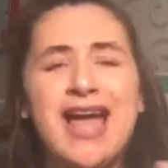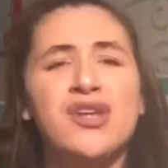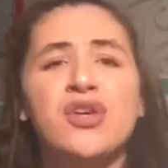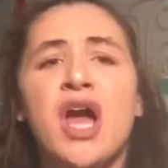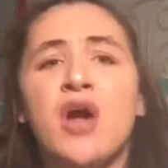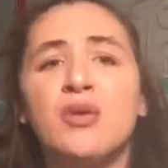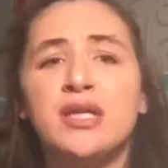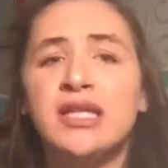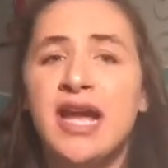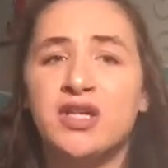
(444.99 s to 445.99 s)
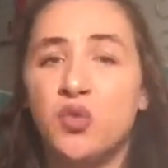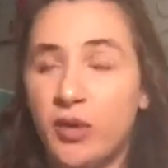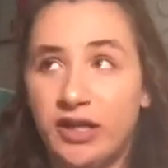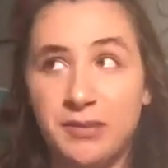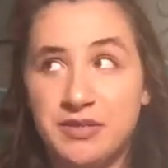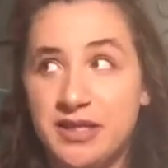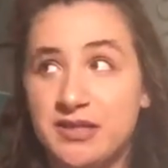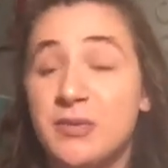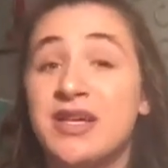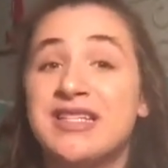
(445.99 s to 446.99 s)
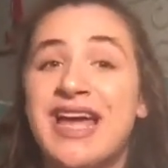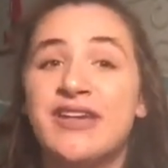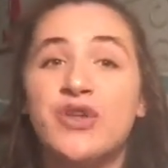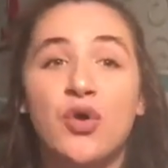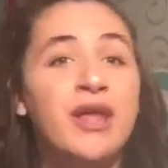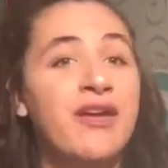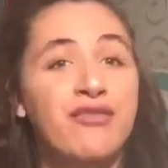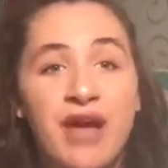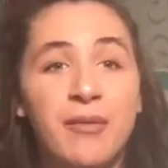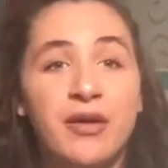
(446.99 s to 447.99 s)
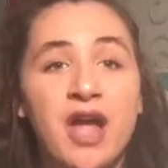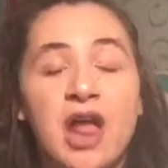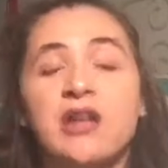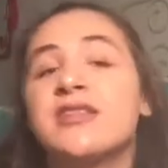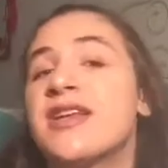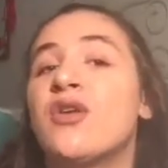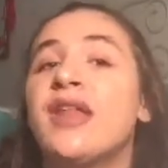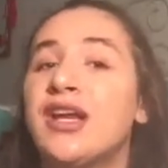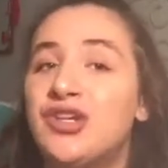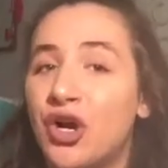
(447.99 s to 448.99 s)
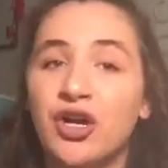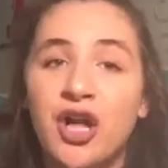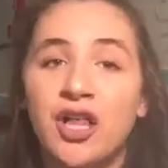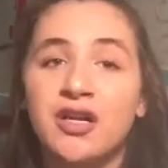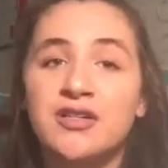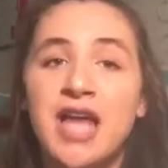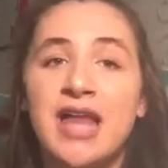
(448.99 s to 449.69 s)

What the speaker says: I do not really like to wear lipsticks because I don't like vibrant colors and I don't like dark colors.